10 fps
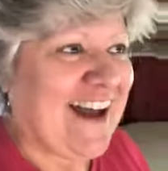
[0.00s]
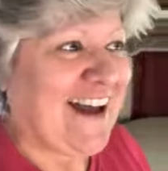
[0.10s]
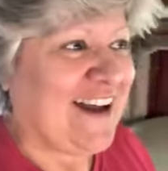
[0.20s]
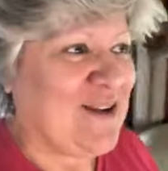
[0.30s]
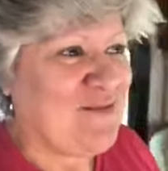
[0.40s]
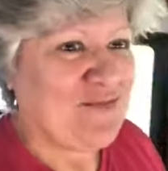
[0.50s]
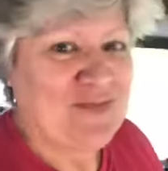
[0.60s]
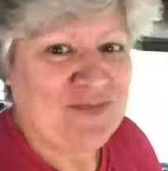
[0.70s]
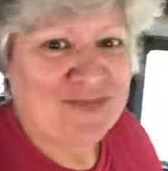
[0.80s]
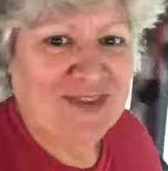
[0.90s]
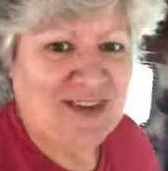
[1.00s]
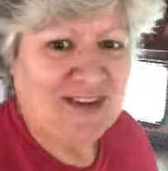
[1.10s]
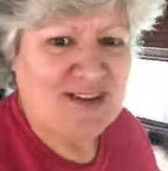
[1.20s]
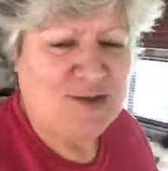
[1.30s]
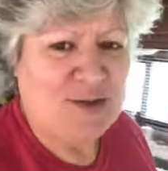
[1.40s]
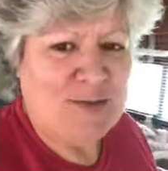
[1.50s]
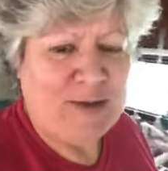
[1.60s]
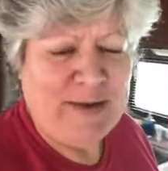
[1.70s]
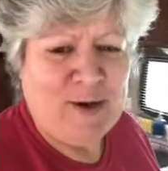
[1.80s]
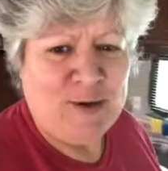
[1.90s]
Still don't want
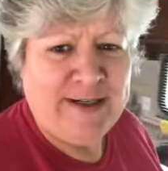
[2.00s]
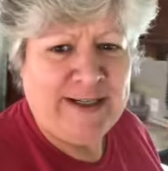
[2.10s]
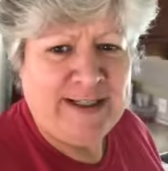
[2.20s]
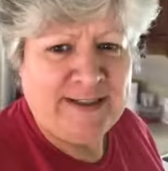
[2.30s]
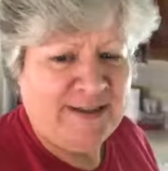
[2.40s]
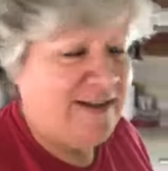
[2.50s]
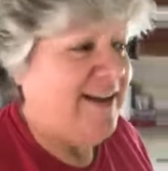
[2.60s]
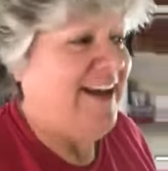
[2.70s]
to be called an alien.